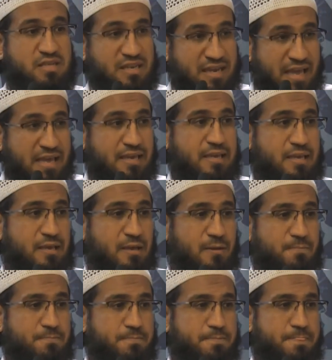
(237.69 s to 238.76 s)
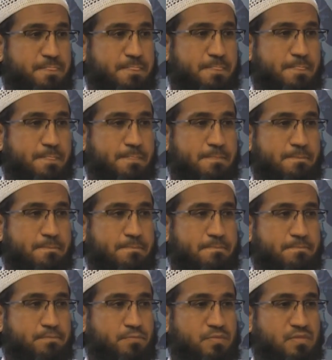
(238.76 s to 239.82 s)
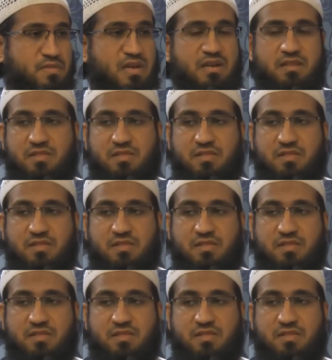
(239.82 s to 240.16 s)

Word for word: today, then in